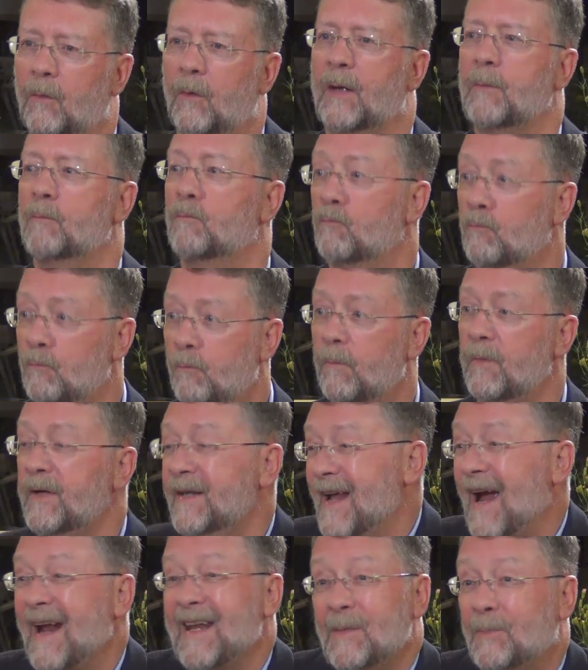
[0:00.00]
right?
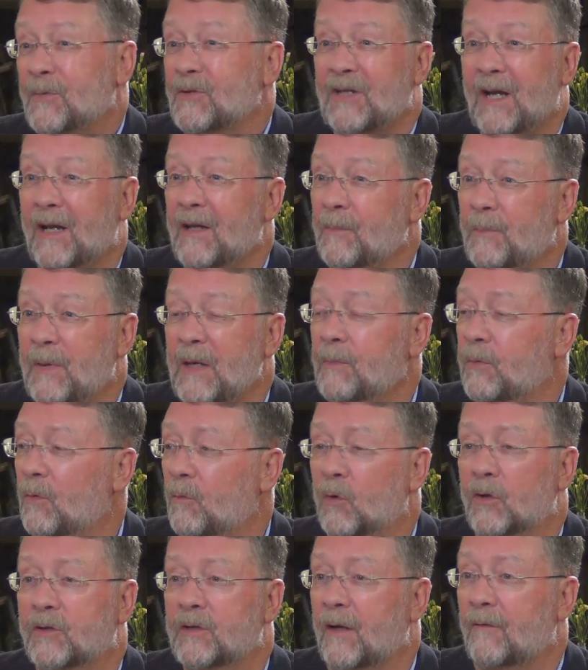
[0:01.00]
90% of the people
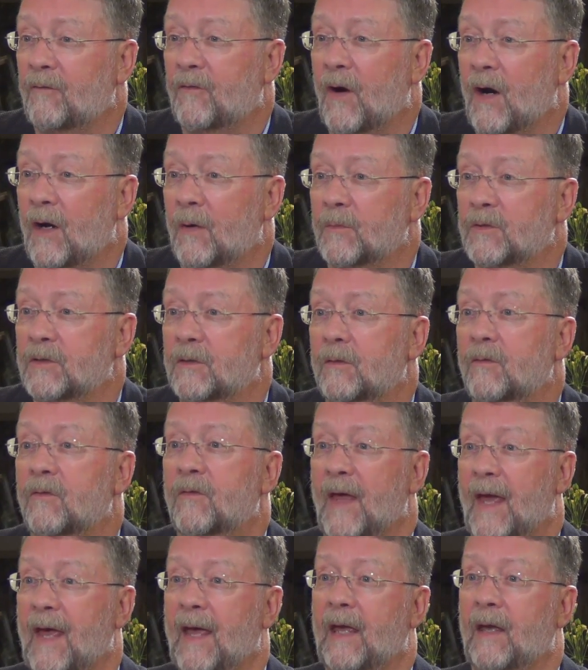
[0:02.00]
worked on farms.
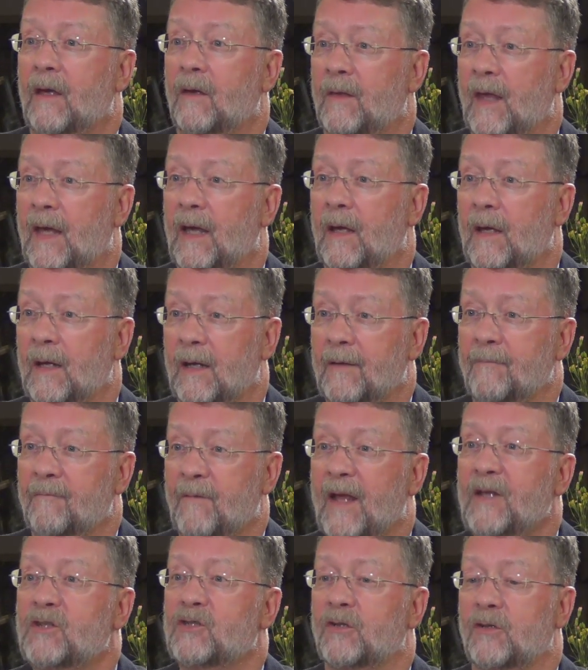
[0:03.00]
They, they, and
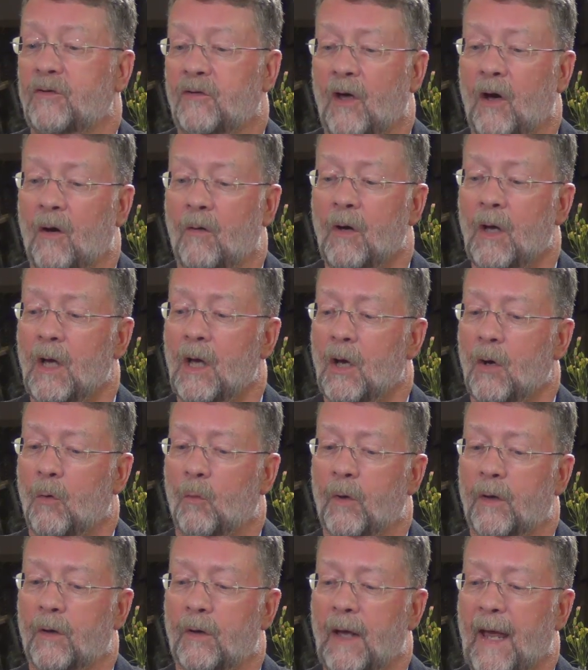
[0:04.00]
eventually, though,
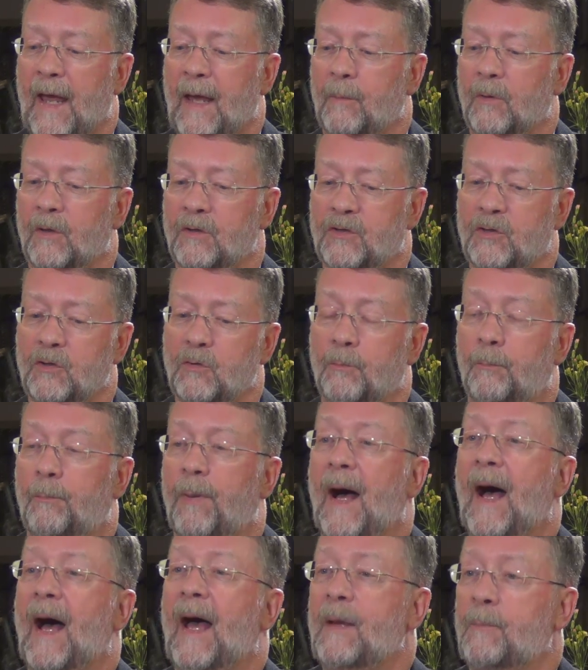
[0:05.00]
we were able to
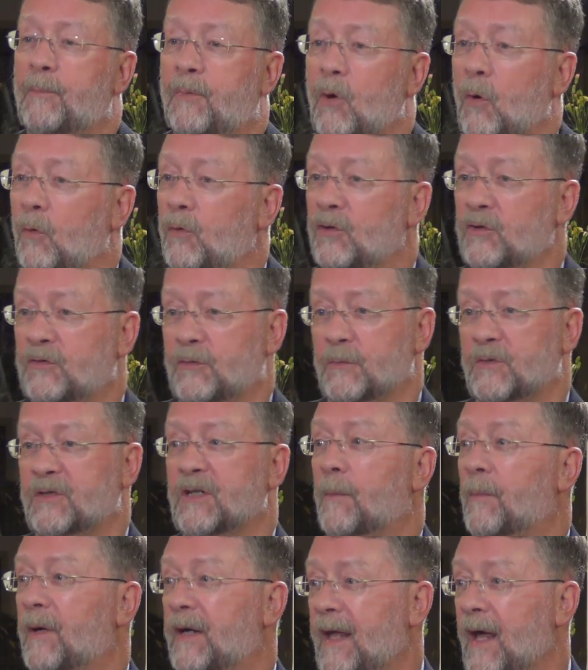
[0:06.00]
buy produce from
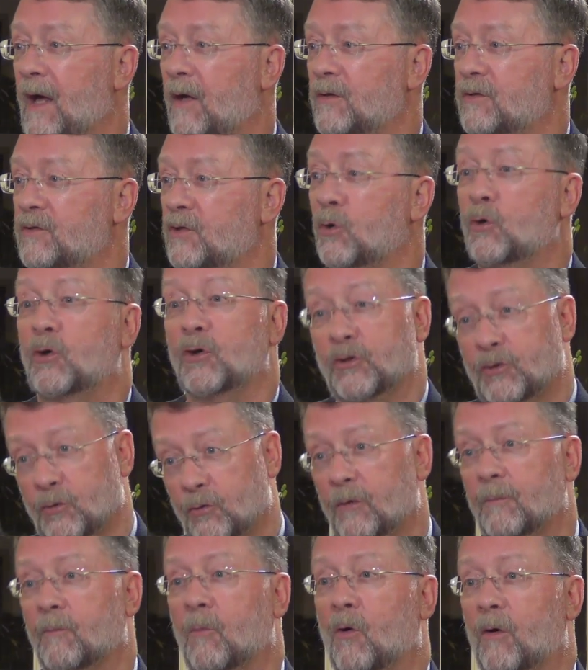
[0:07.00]
somebody else who could
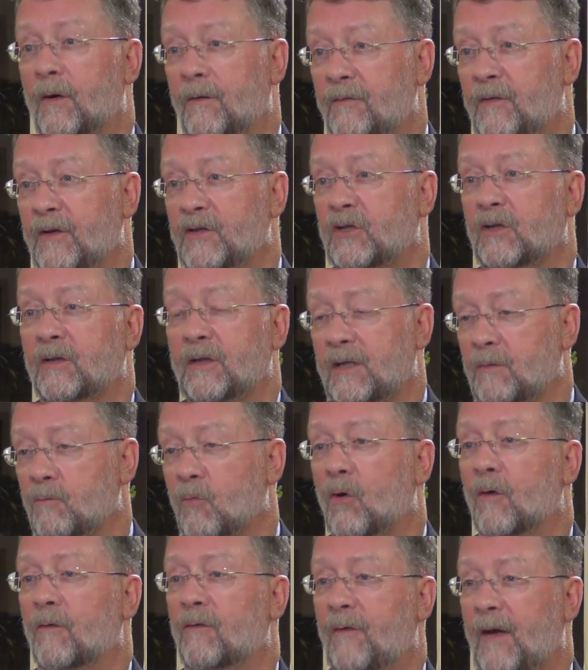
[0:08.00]
do it more efficiently,
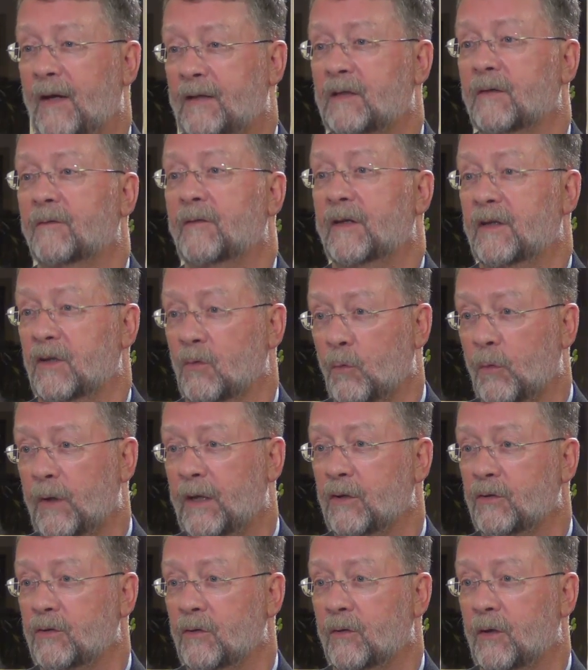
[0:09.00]
more effectively than we
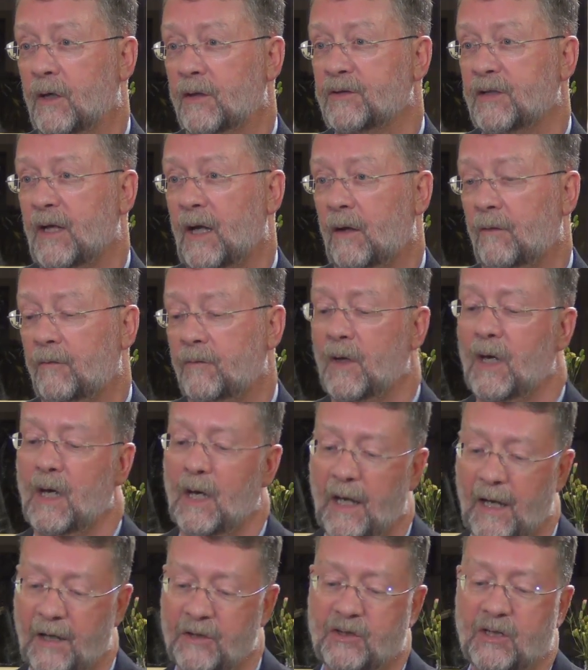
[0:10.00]
could do it ourselves.
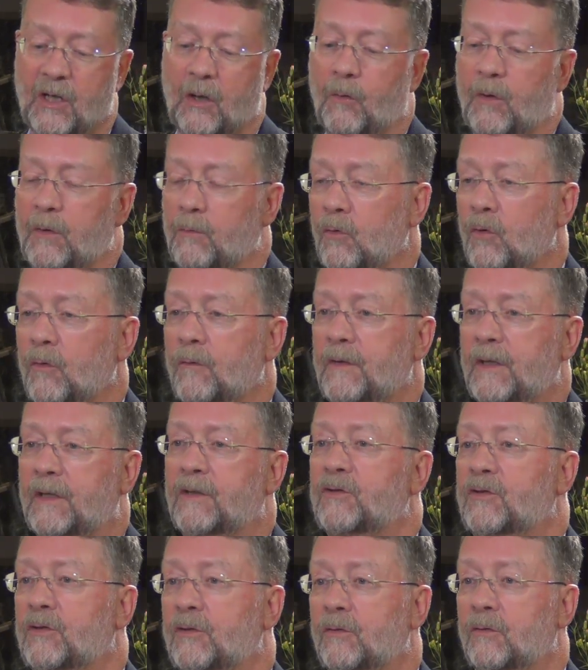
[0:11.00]
And so we moved
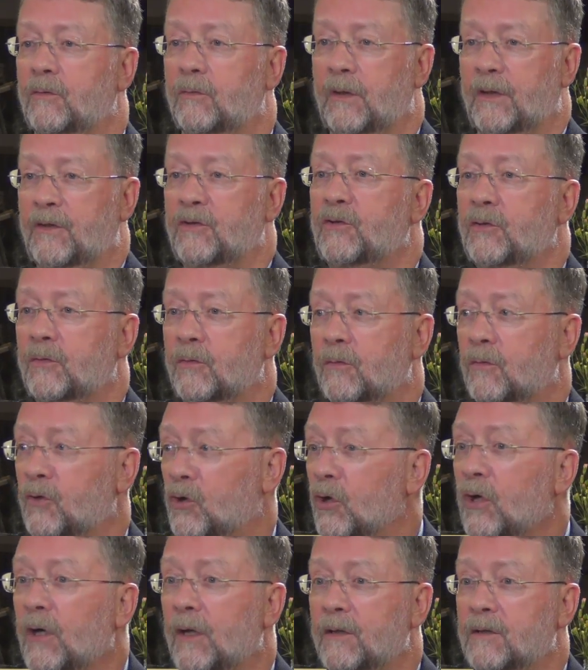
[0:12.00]
into, into
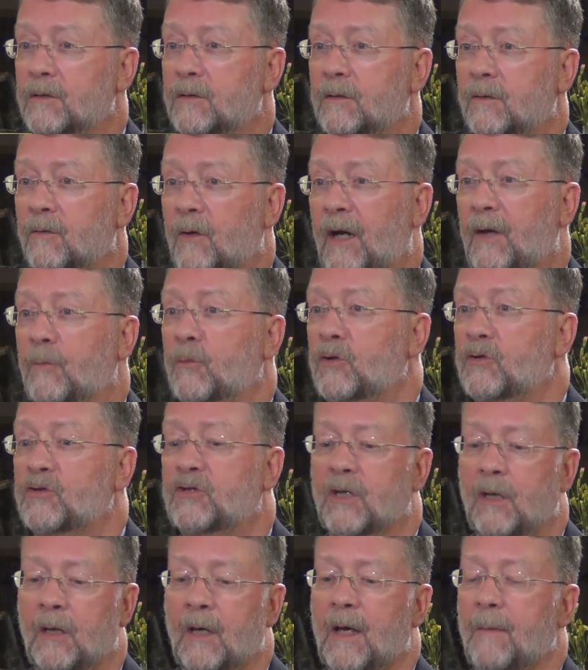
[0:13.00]
goods, right? We
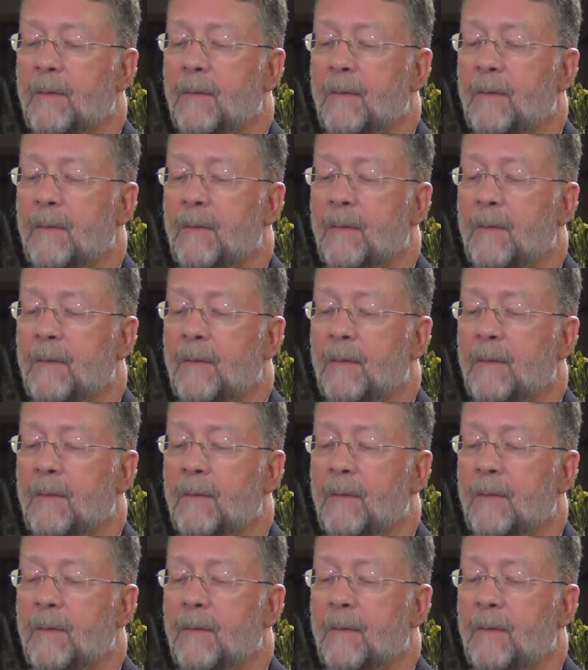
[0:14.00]
used to